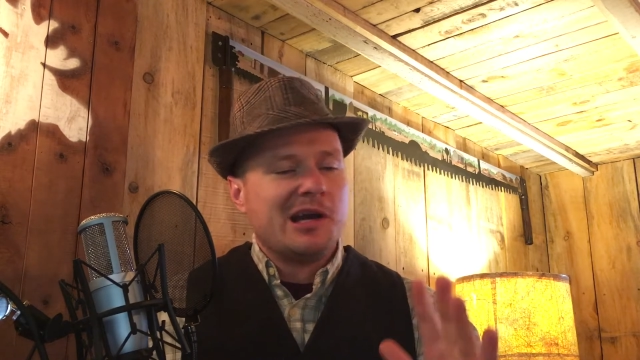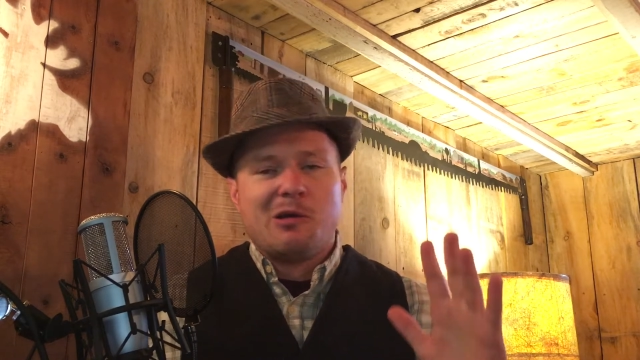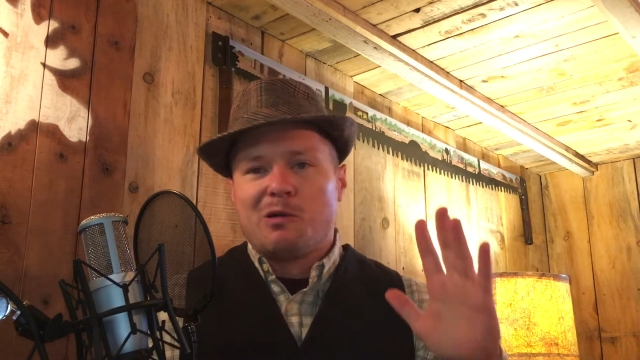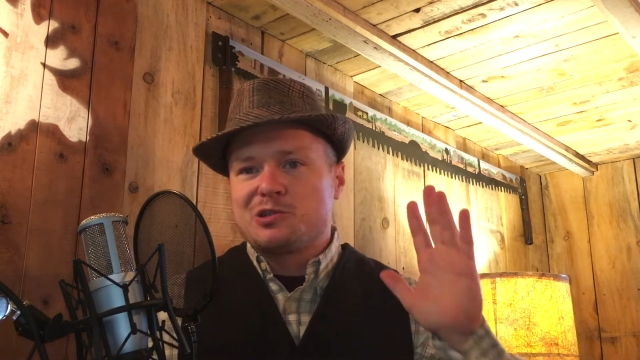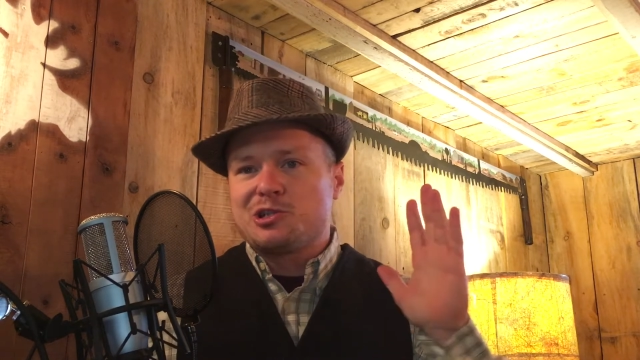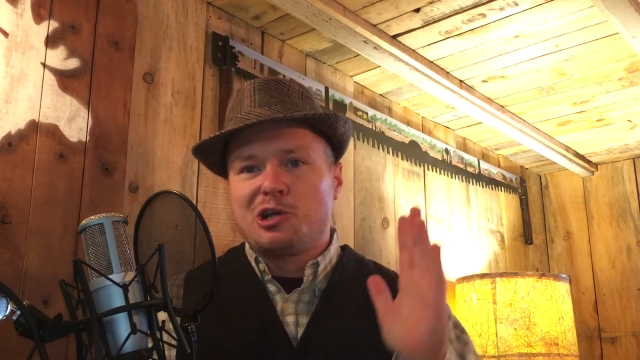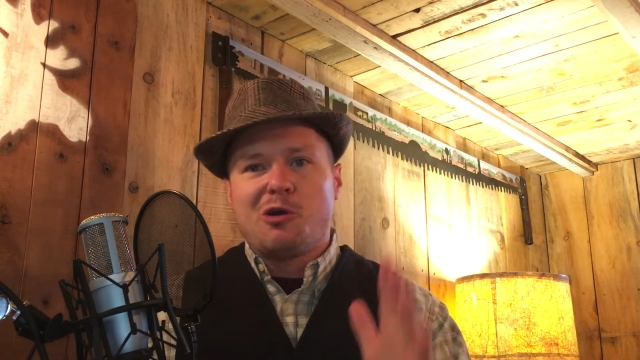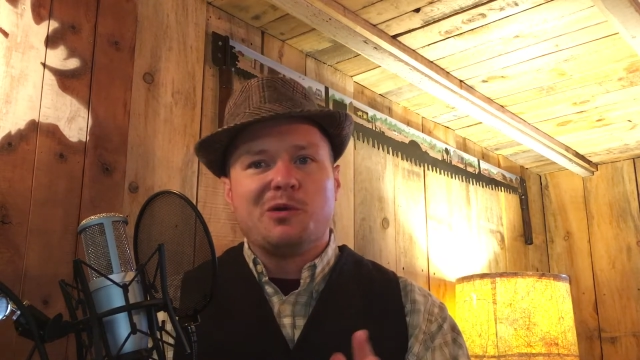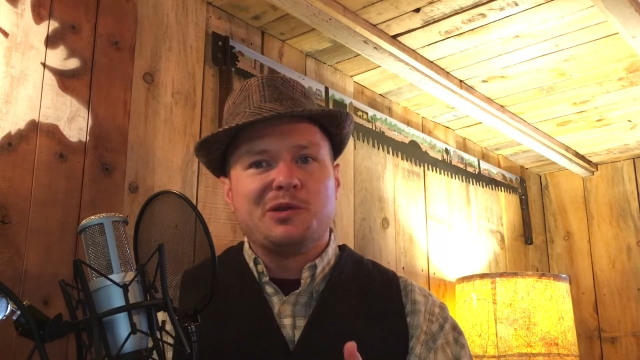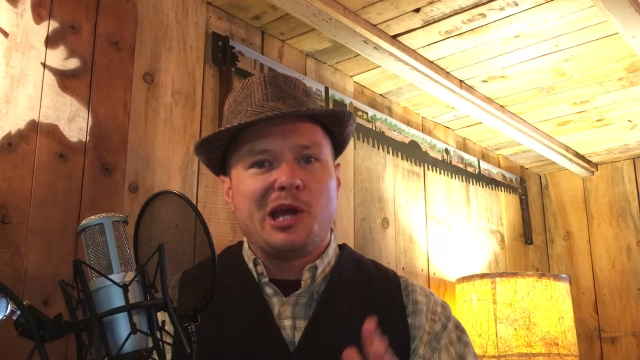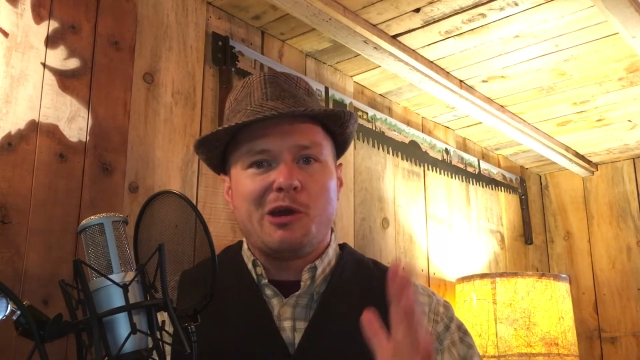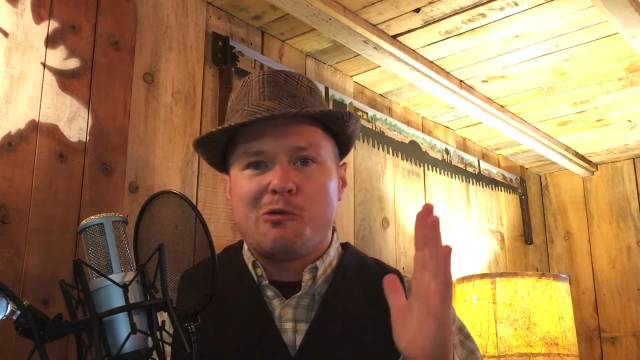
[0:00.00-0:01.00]
Why don't you go
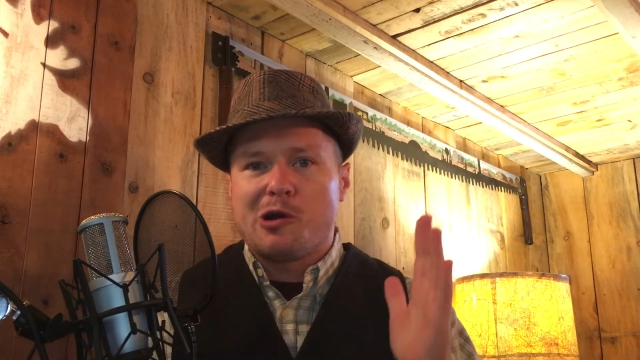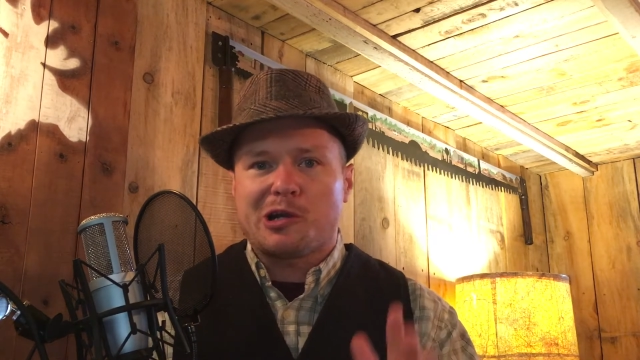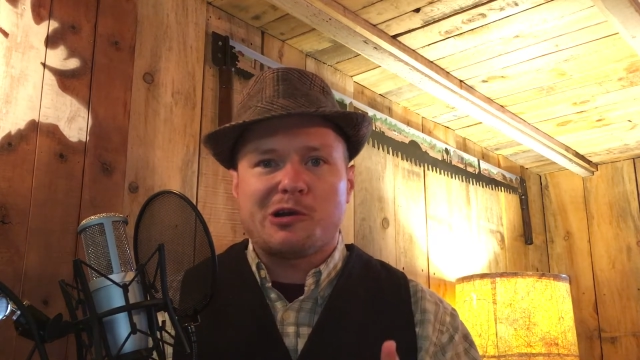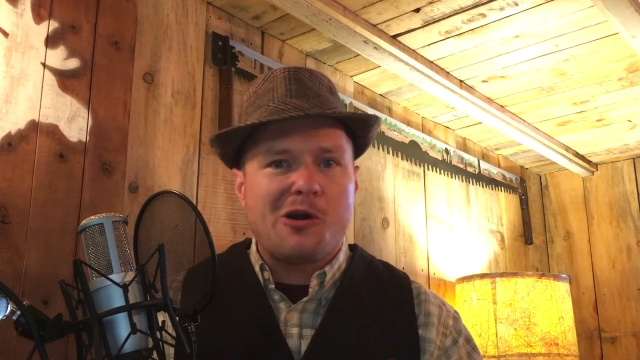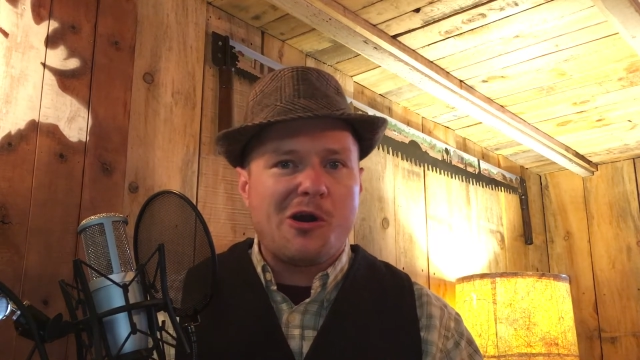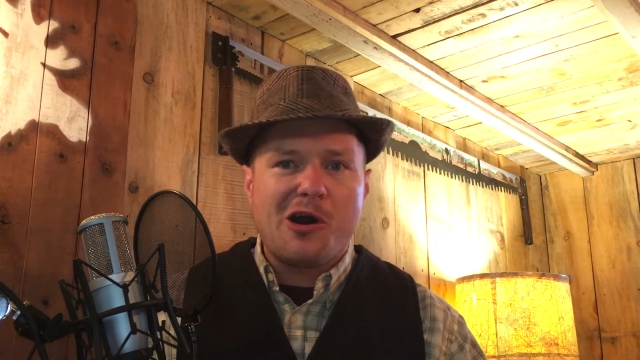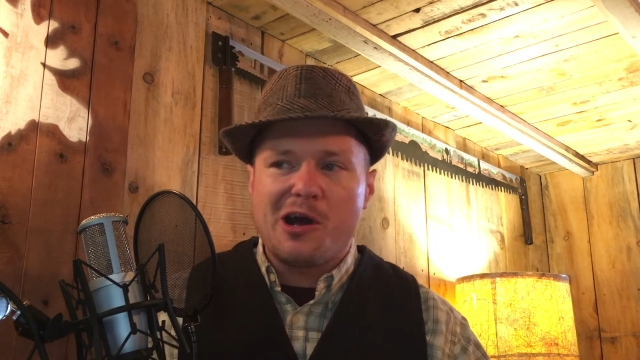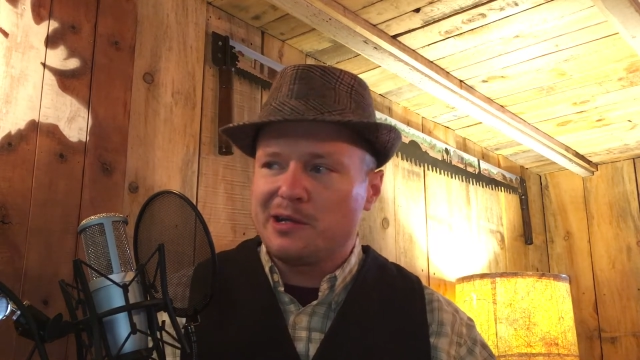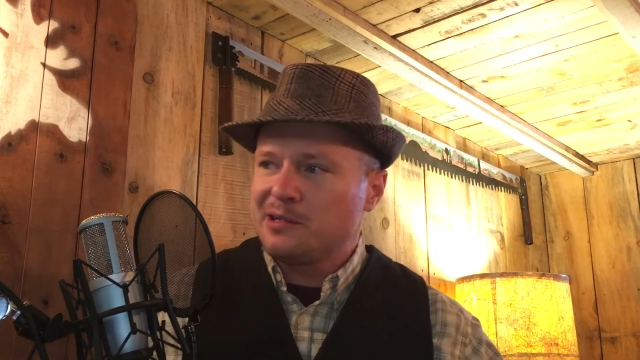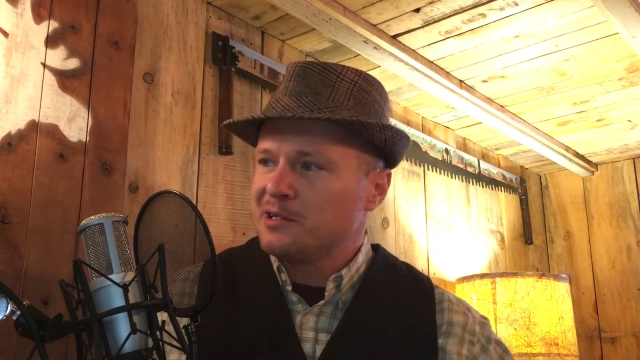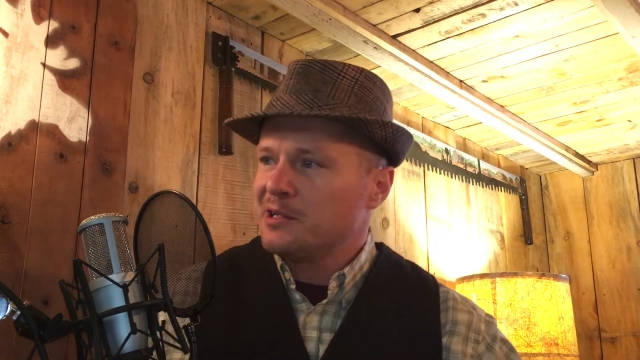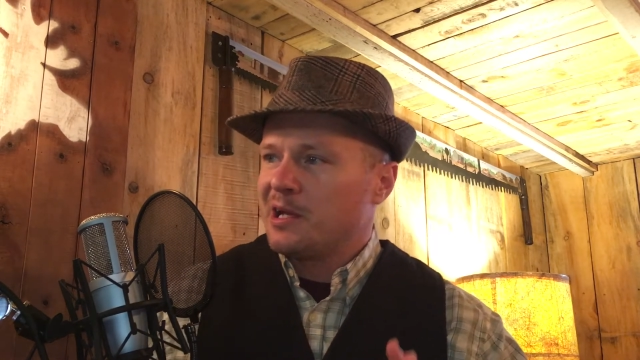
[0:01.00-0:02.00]
in there and work
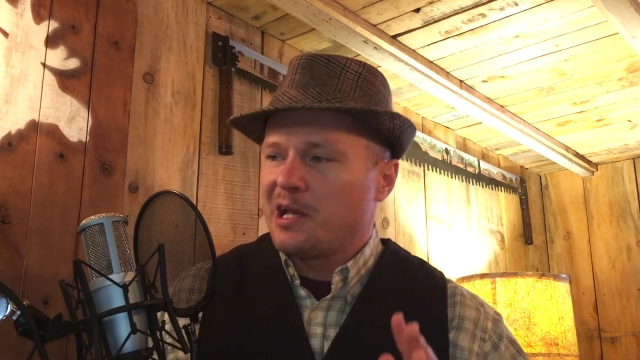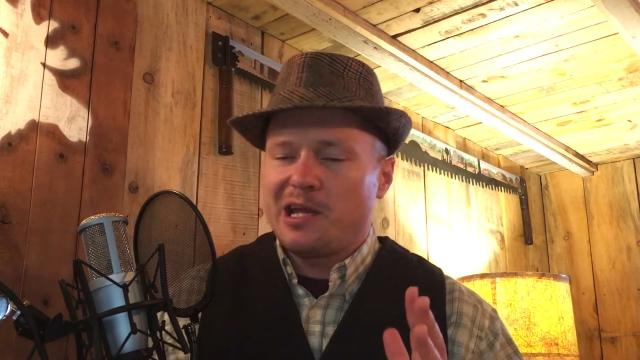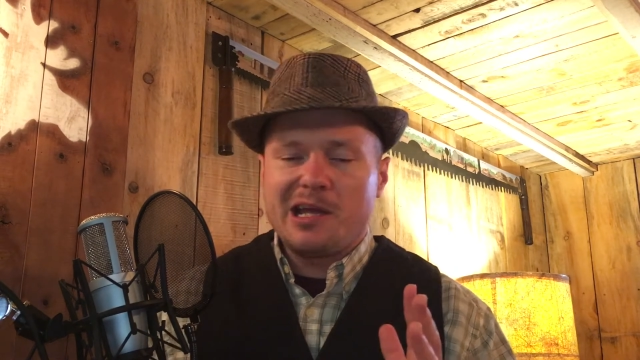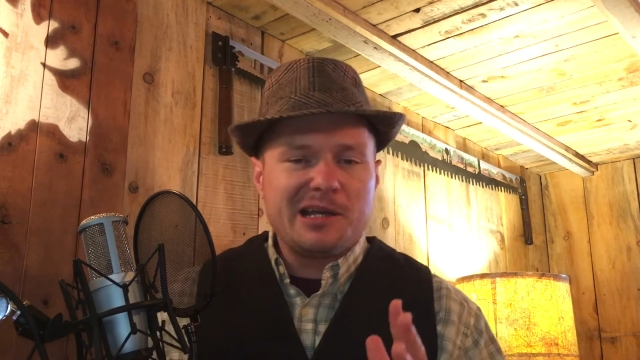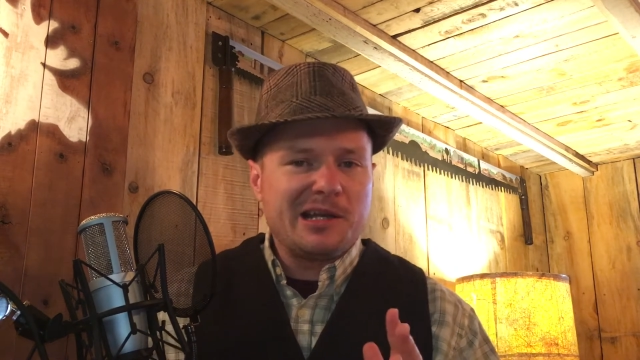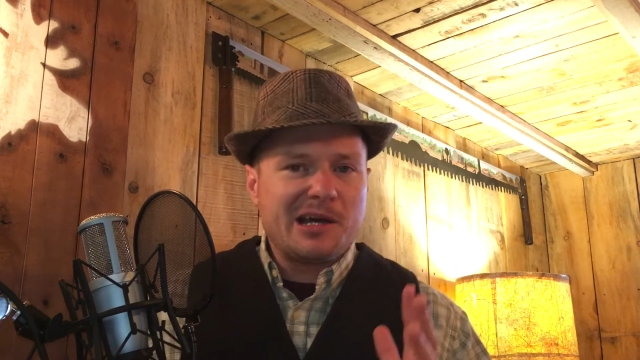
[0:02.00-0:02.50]
hard and,